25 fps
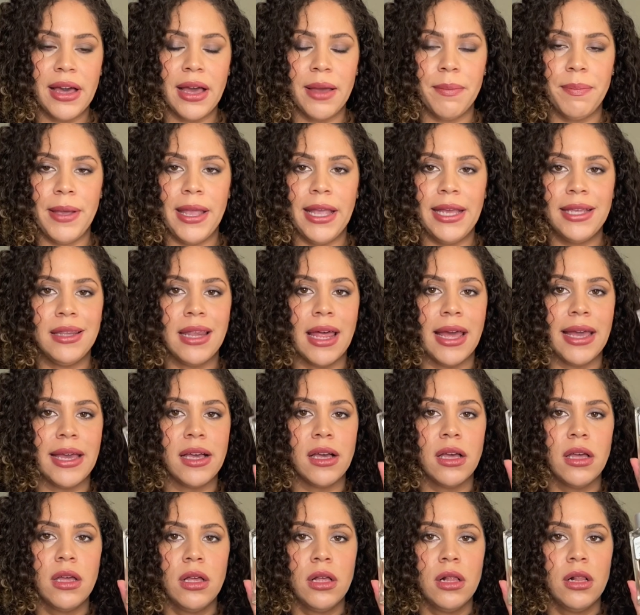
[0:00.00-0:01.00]
I paid like
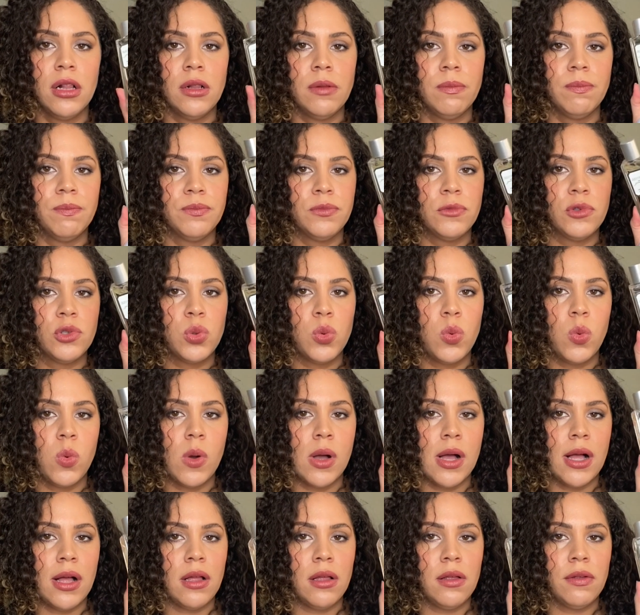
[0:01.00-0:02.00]

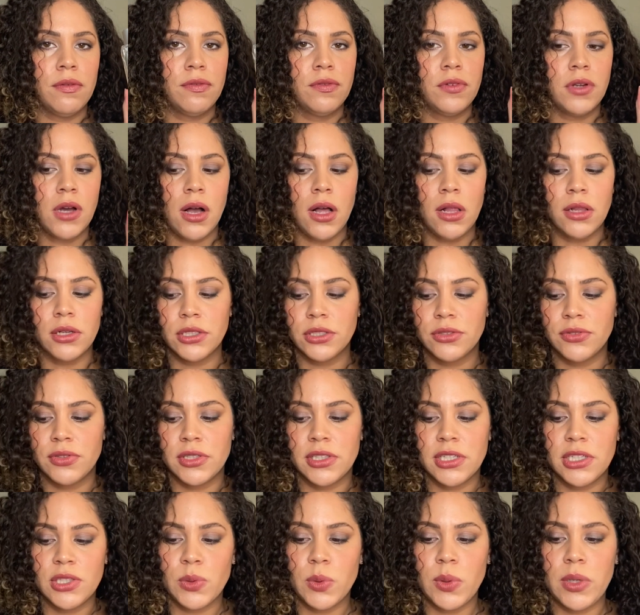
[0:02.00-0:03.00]
$12 for
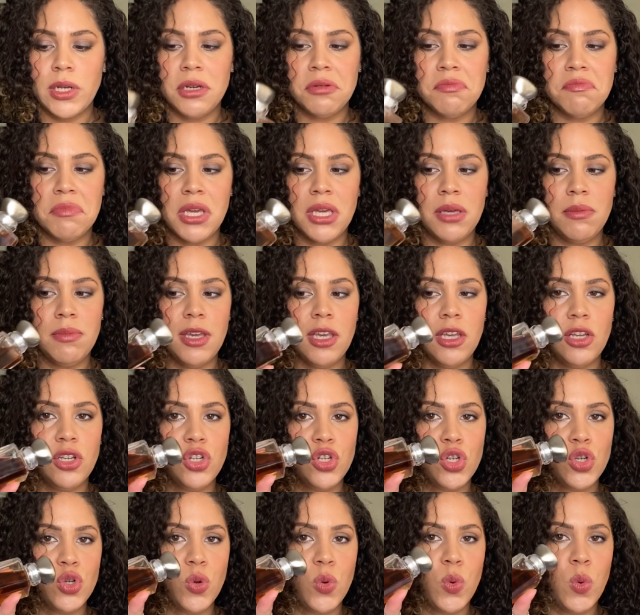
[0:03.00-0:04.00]
this one and maybe
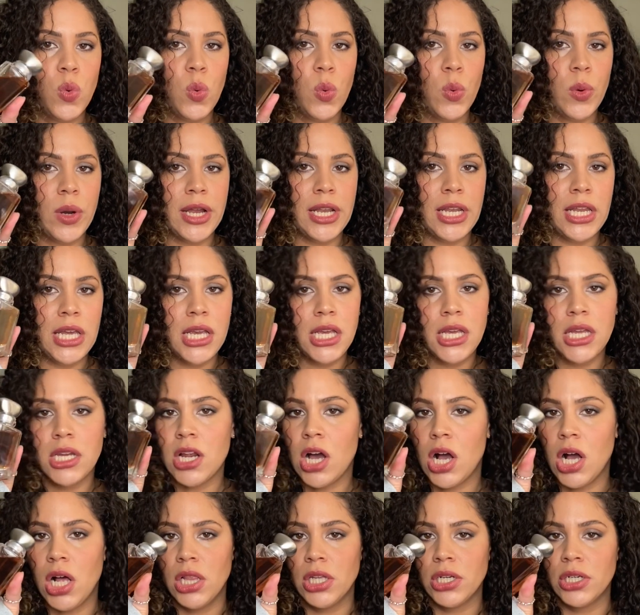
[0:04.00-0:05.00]

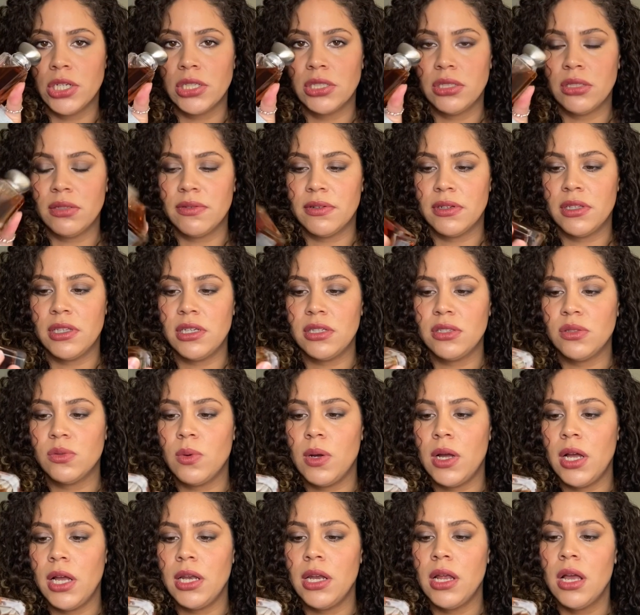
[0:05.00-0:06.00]
$20 for this
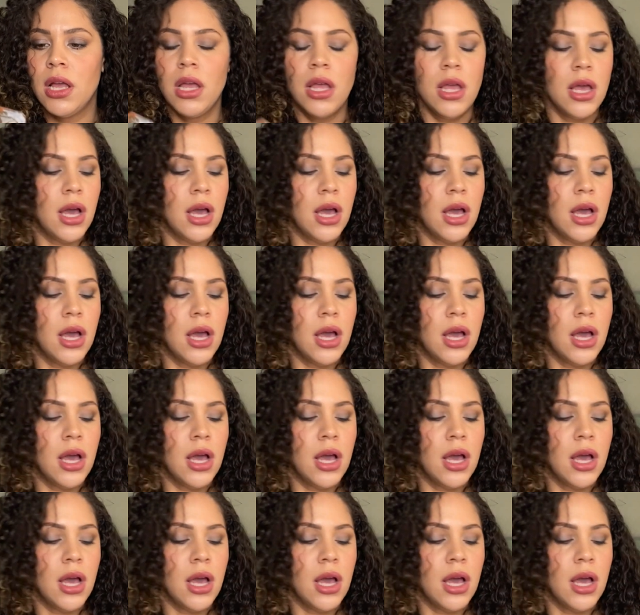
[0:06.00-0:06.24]
one.